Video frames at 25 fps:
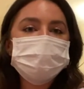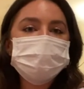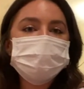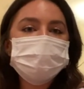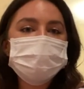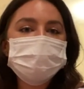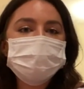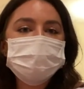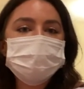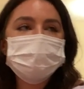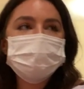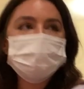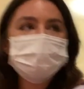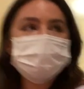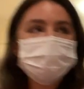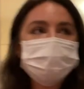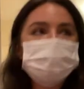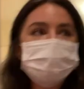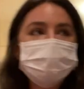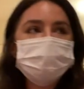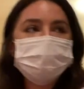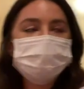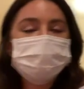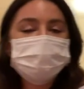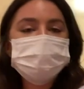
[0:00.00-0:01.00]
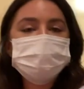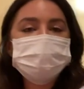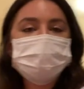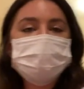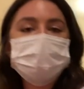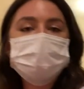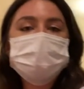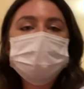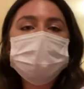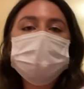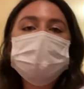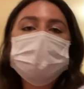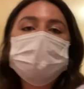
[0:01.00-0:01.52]
a pink with
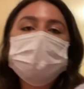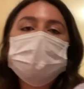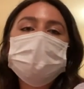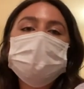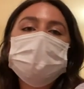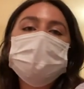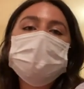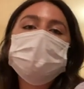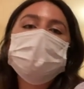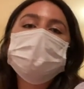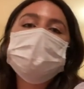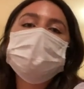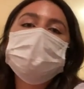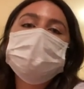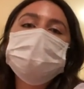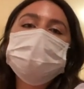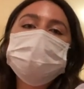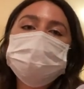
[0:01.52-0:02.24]
a chrome finish.